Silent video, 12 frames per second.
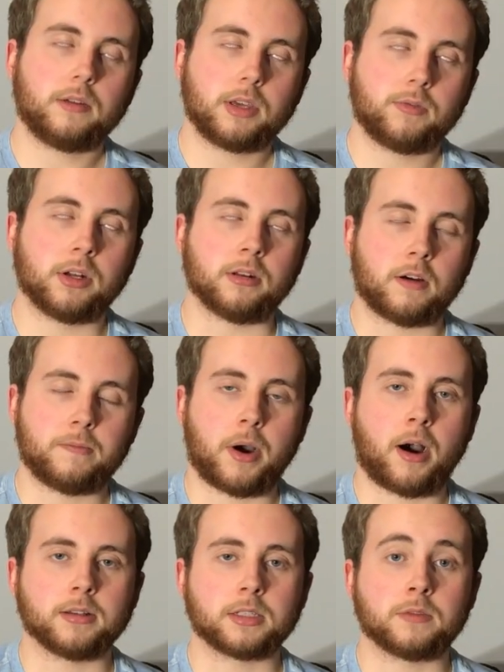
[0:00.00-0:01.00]
given enough
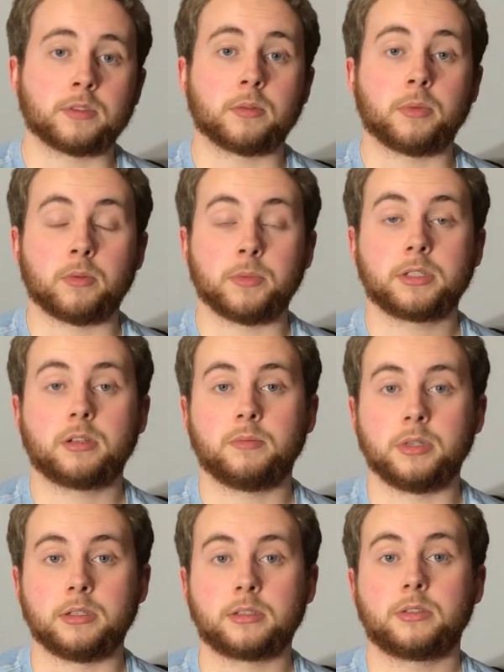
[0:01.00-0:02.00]
positives about
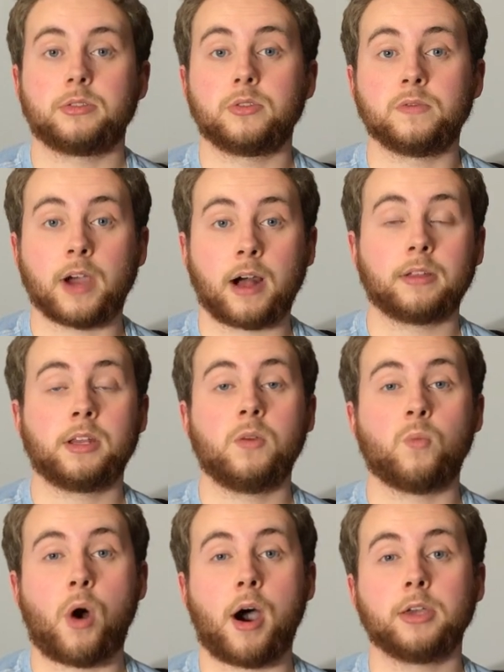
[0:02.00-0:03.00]
MrBeast to validate
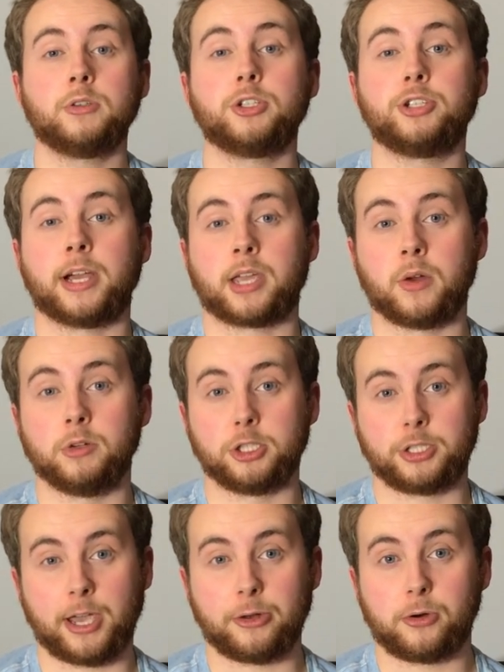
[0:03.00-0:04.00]
why you should check out his
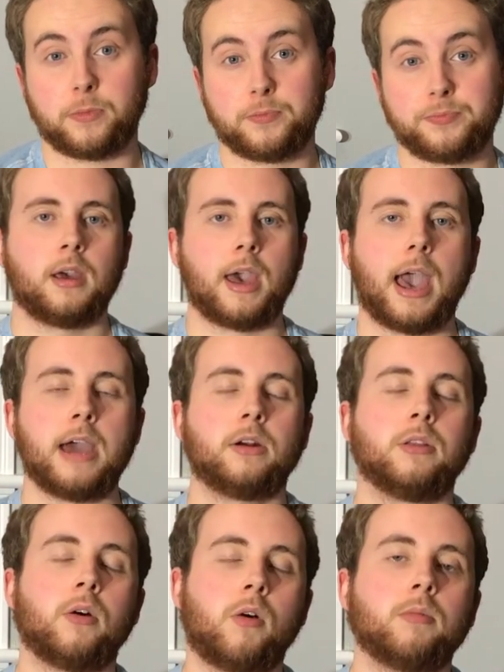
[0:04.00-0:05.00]
channel. And
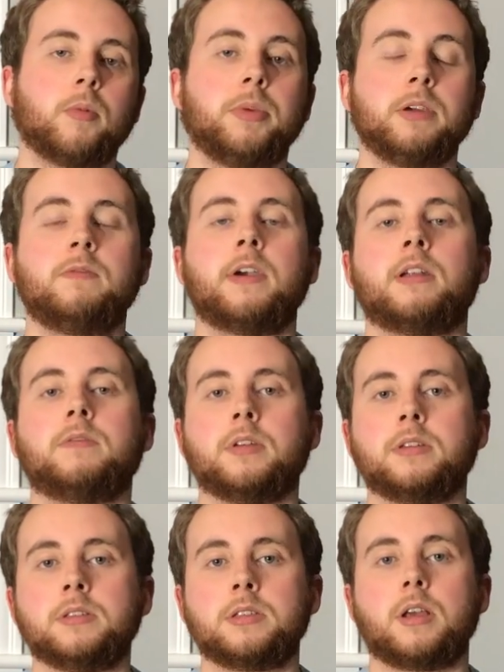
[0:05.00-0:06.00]
although I'm a big fan of
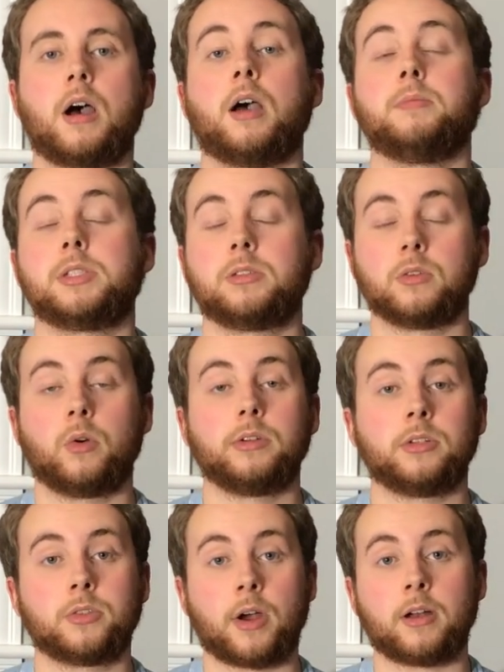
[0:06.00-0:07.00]
his, I'm still going
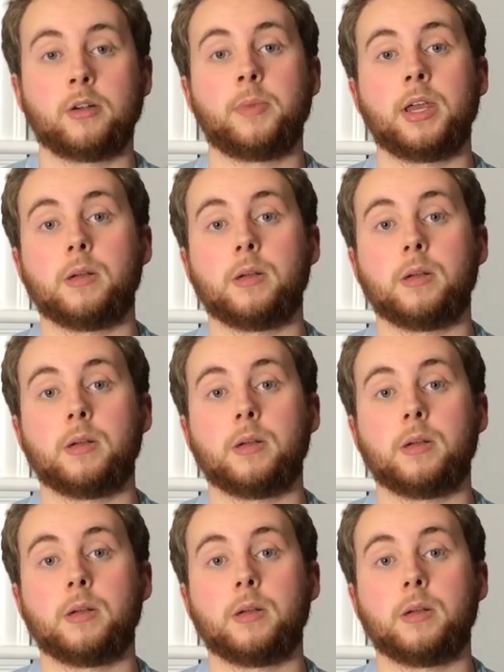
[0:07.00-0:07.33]
to try to remain